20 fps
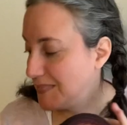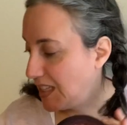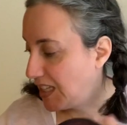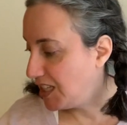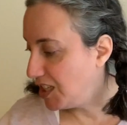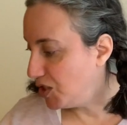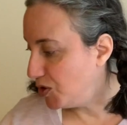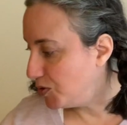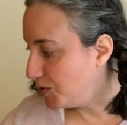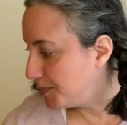
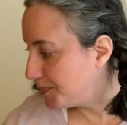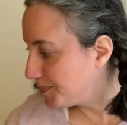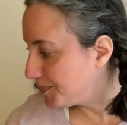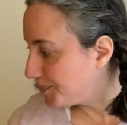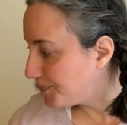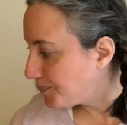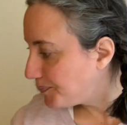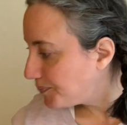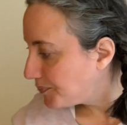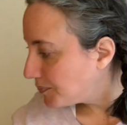Cute.
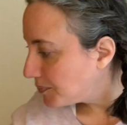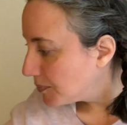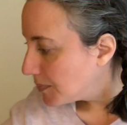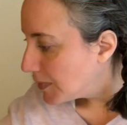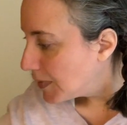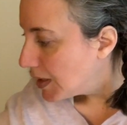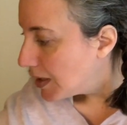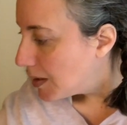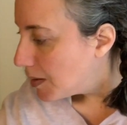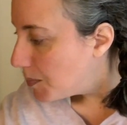
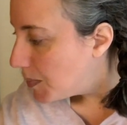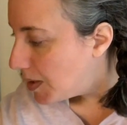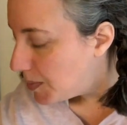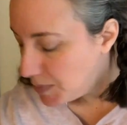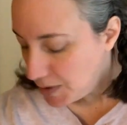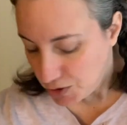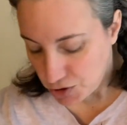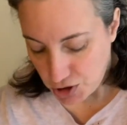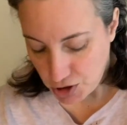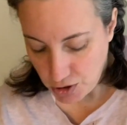Maybe
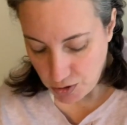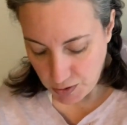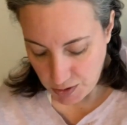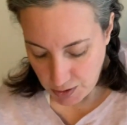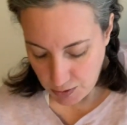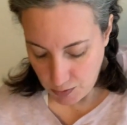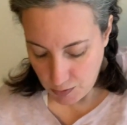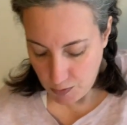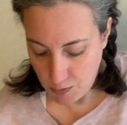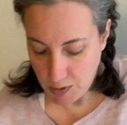I'll show
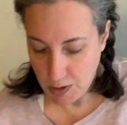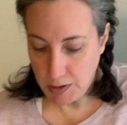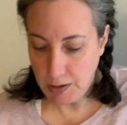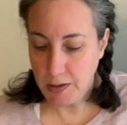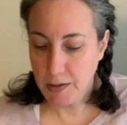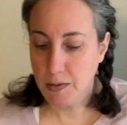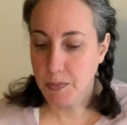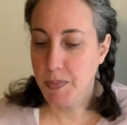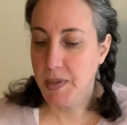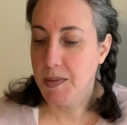you a
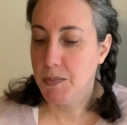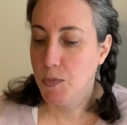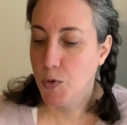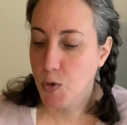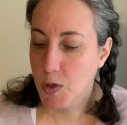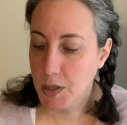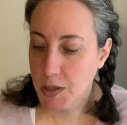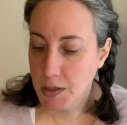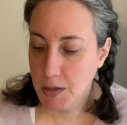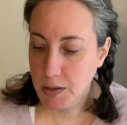little bit
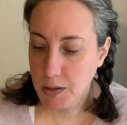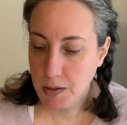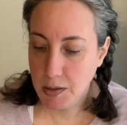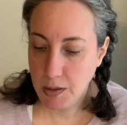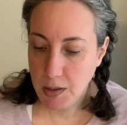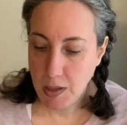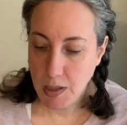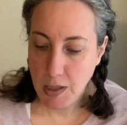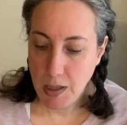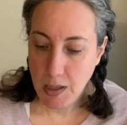more
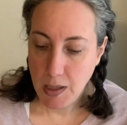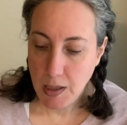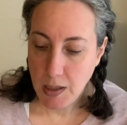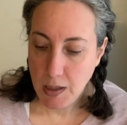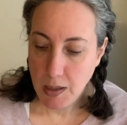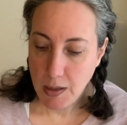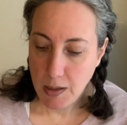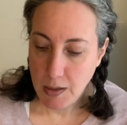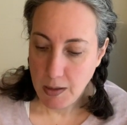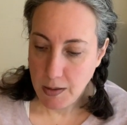
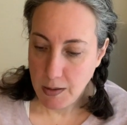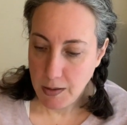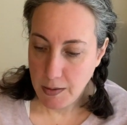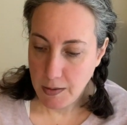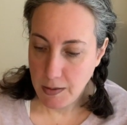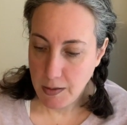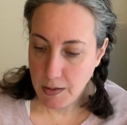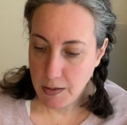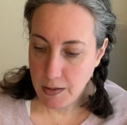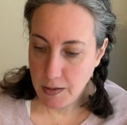
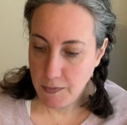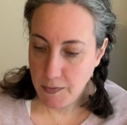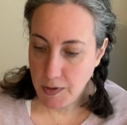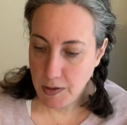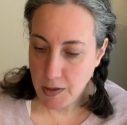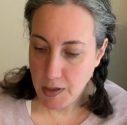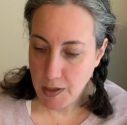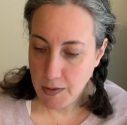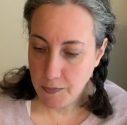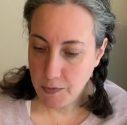of
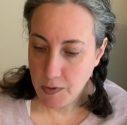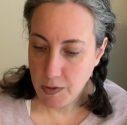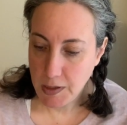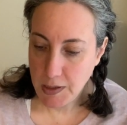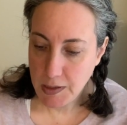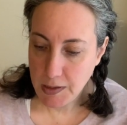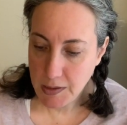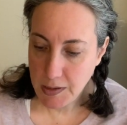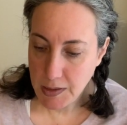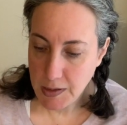their
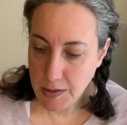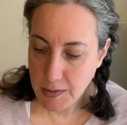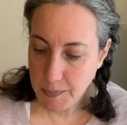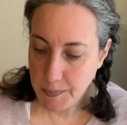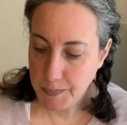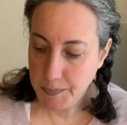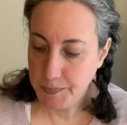offerings.